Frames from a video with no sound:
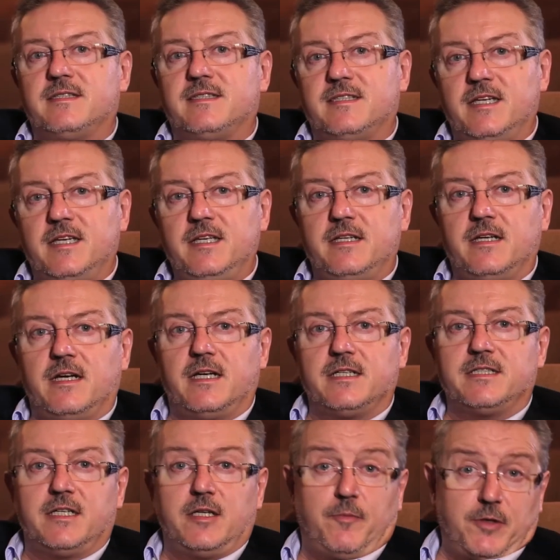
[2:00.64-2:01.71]
seen
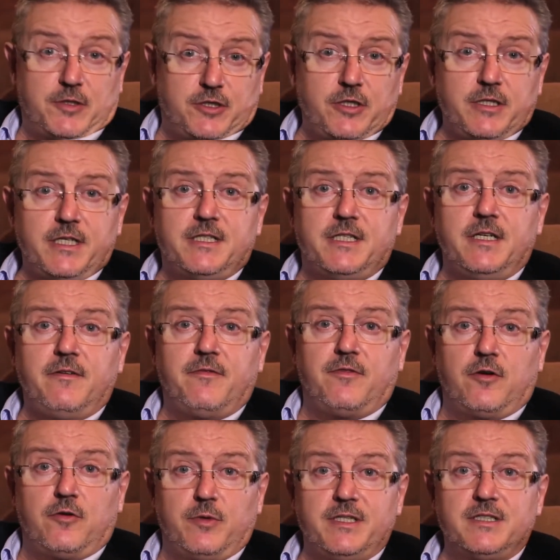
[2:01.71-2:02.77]
as an opportunity
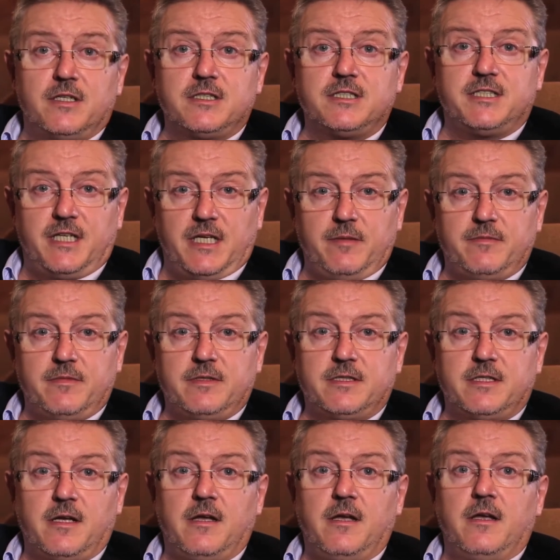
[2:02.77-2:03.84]
for research teams
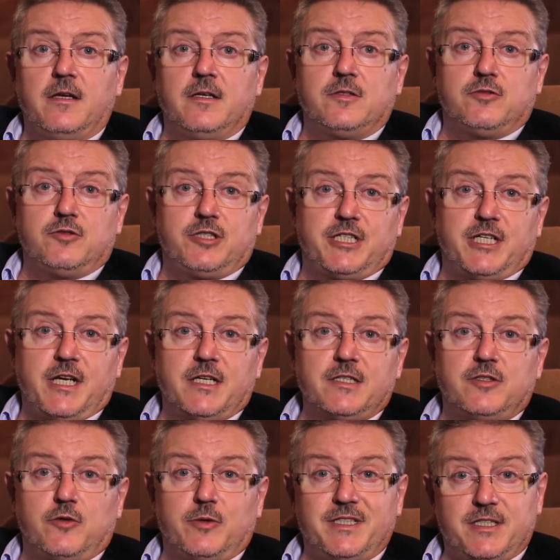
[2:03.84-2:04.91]
to share
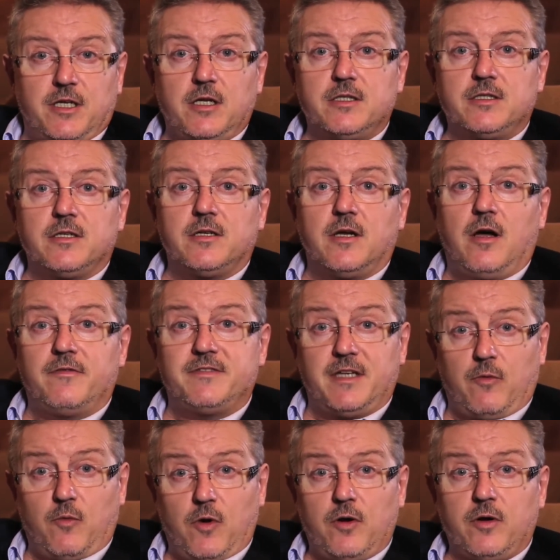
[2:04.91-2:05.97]
the results of their
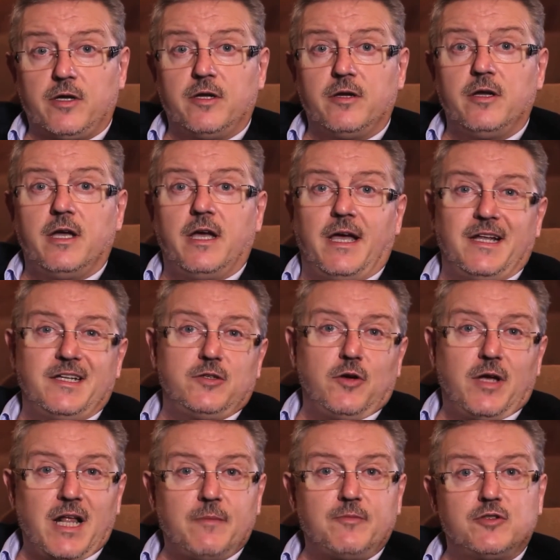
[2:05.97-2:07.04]
work and to
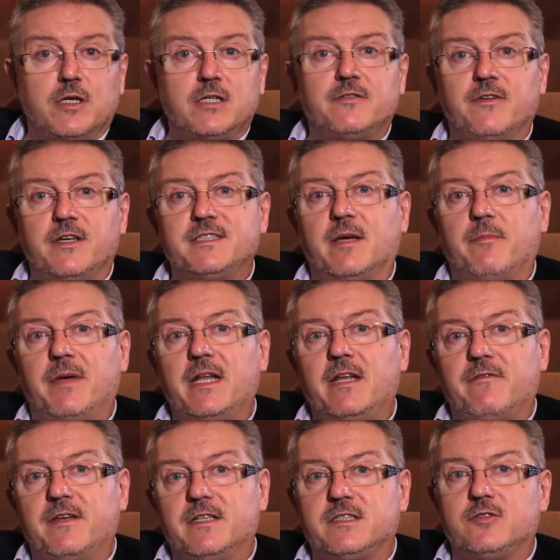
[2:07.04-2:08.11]
help transfer their
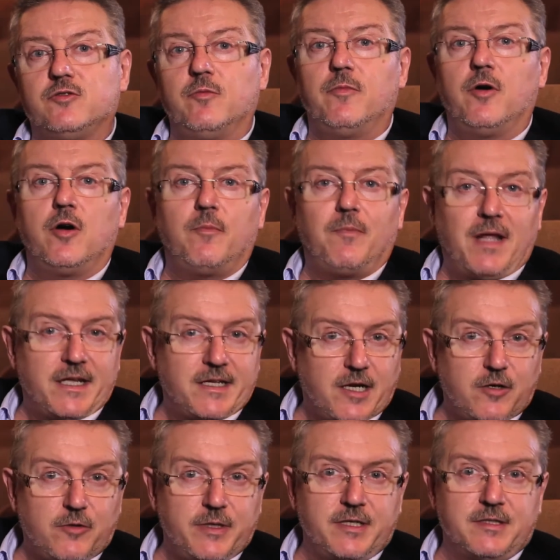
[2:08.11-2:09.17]
benefits to more applied
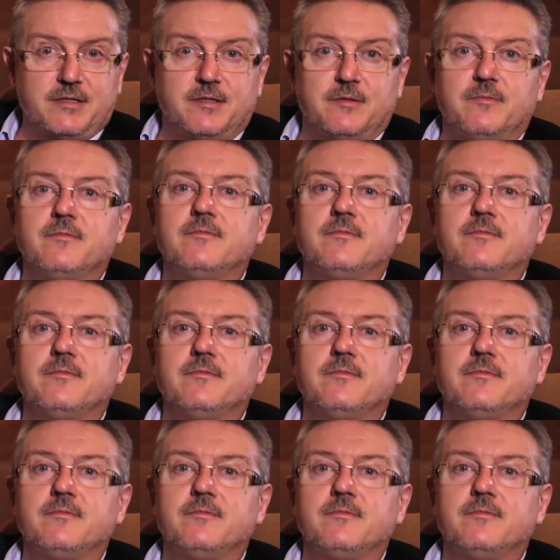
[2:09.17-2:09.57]
areas.